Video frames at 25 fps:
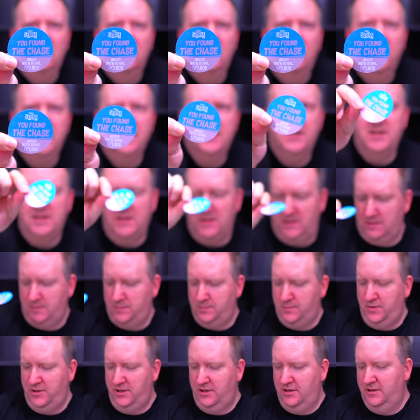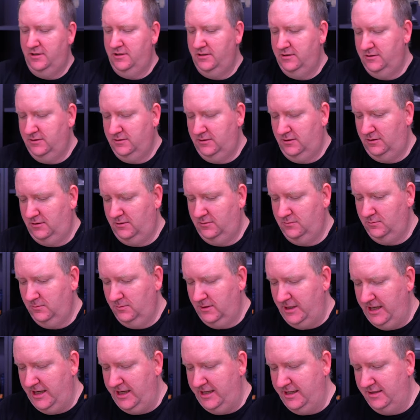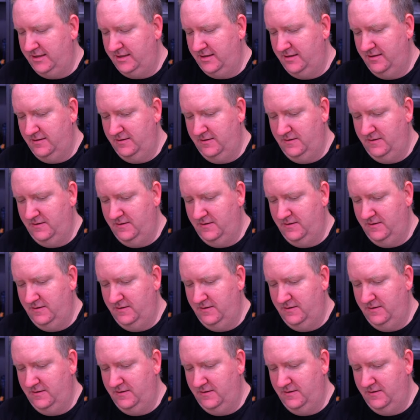Quisp. Alright.